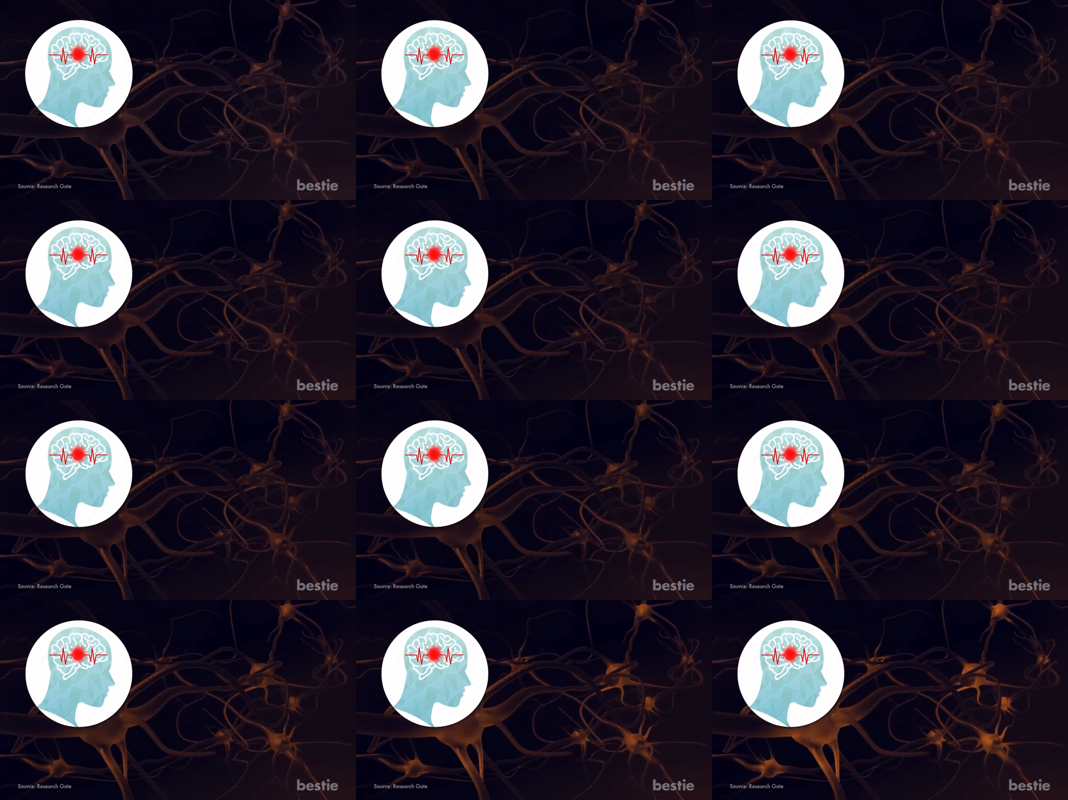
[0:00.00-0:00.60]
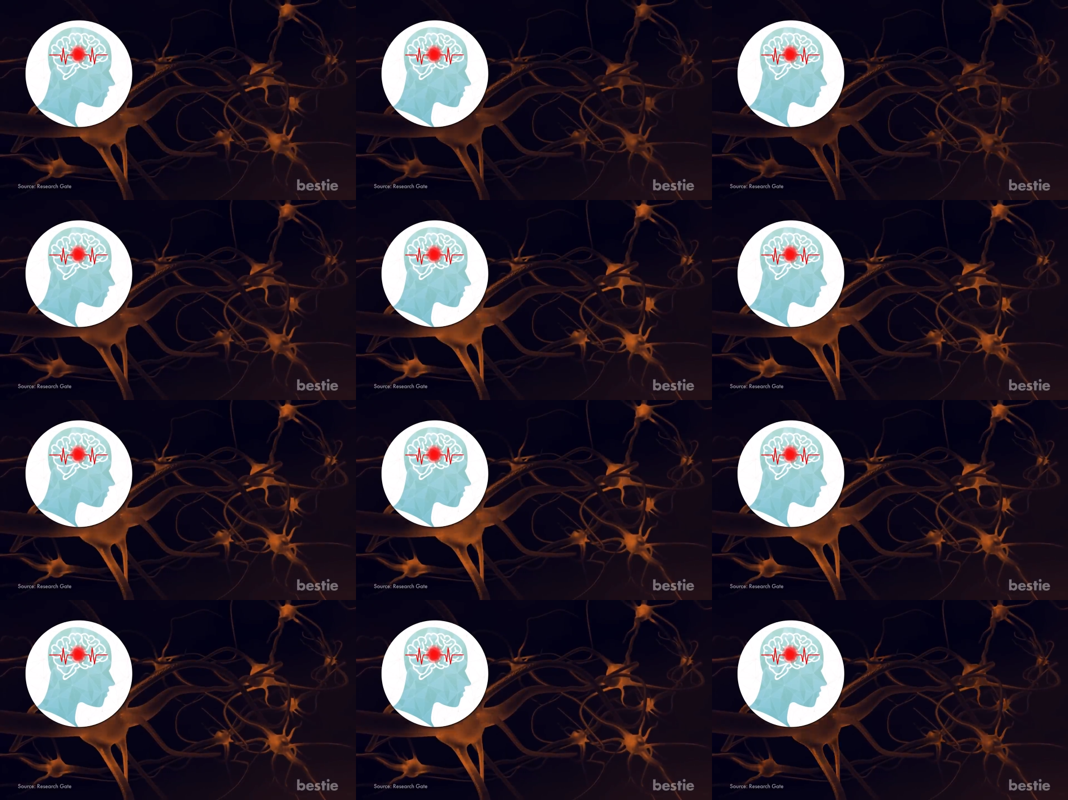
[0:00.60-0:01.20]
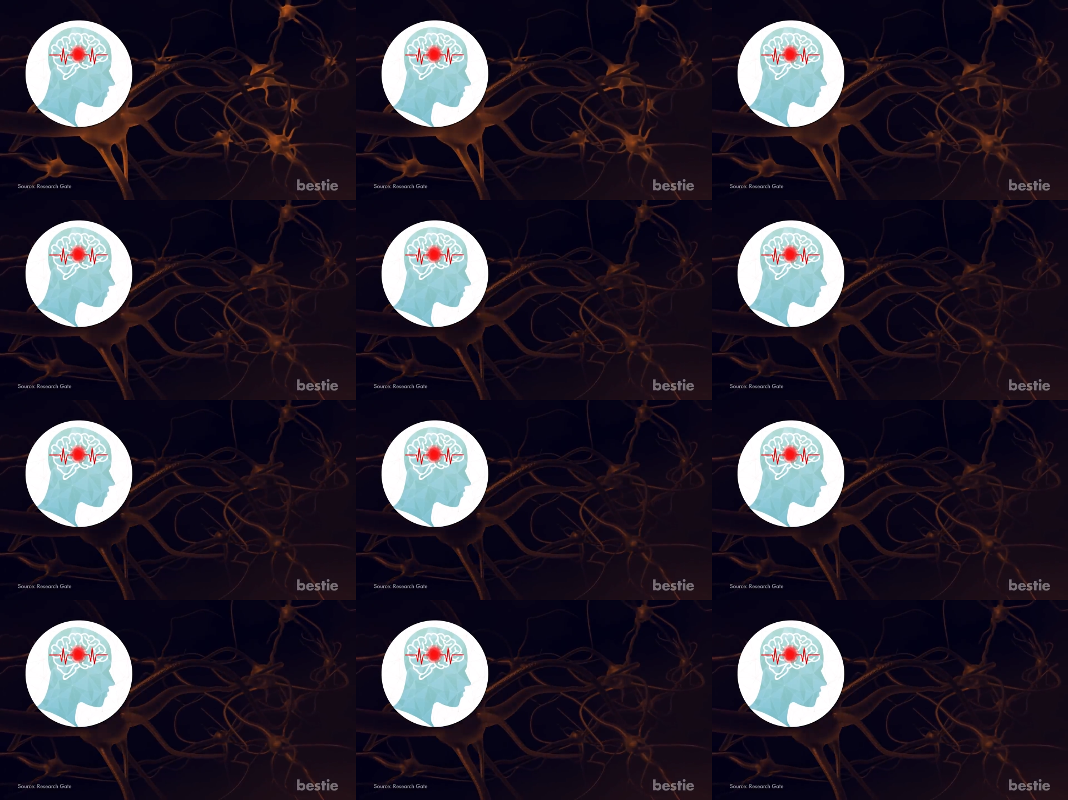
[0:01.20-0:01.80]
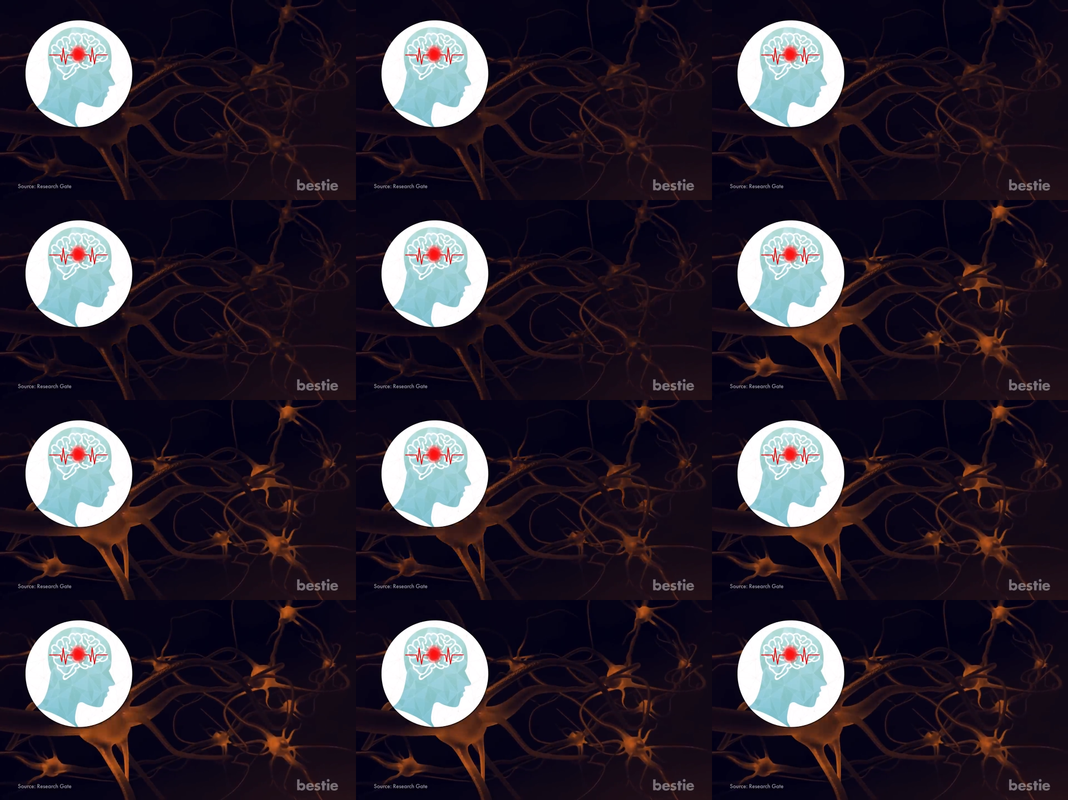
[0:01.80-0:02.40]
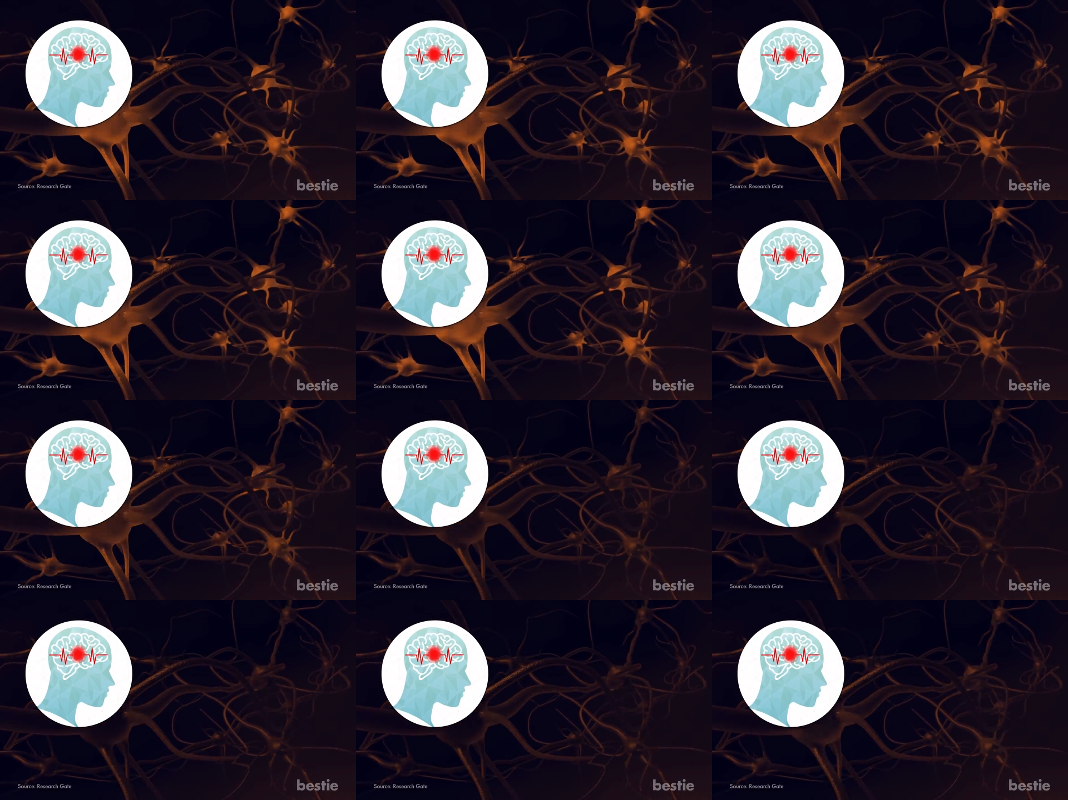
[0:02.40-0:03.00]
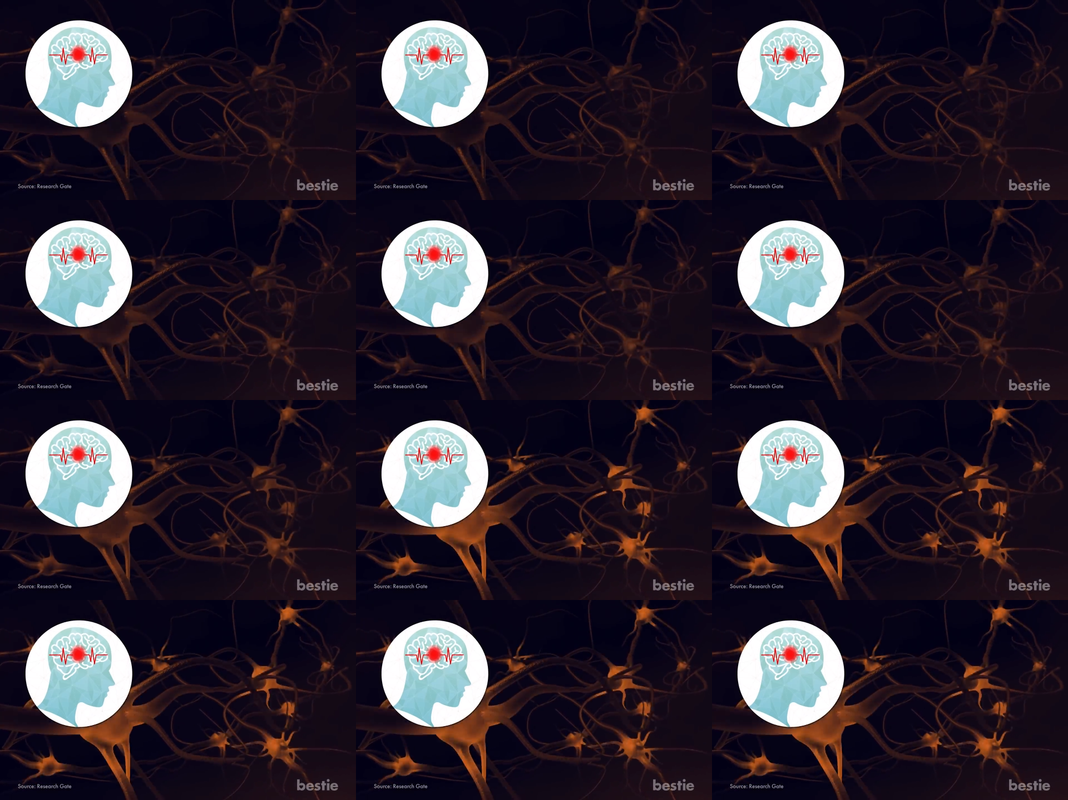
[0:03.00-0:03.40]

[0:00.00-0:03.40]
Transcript: [unreadable: no face in view]